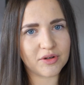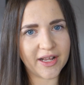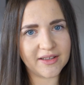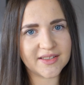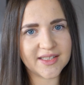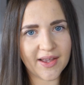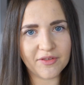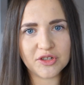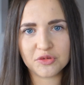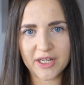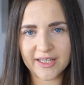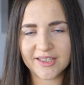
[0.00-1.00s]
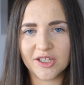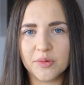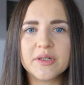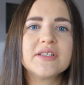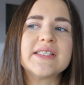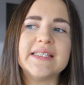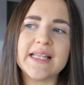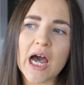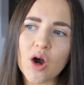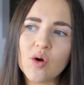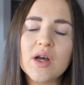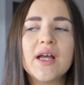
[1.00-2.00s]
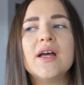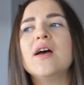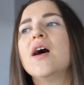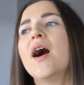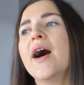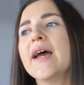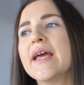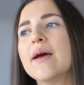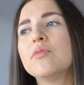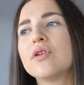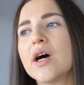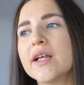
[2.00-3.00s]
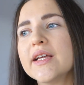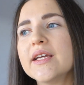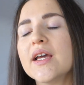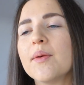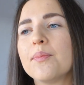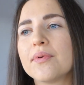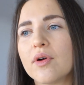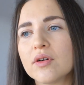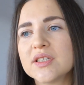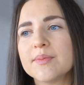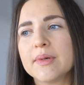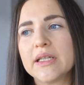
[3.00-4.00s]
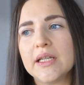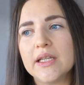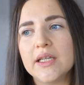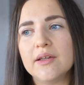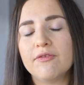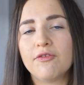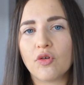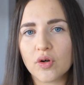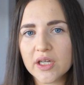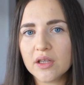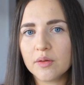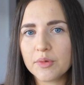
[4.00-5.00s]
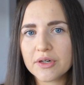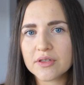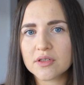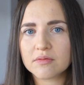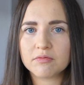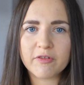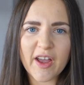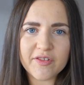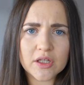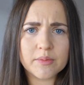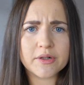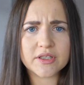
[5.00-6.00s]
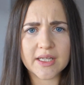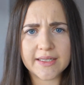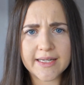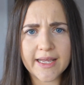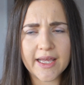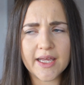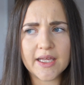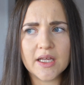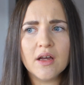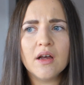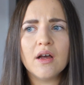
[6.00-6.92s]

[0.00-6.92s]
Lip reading: ran 7 to 10 kilometers. Now I am running approximately 4 kilometers, 5 kilometers a day,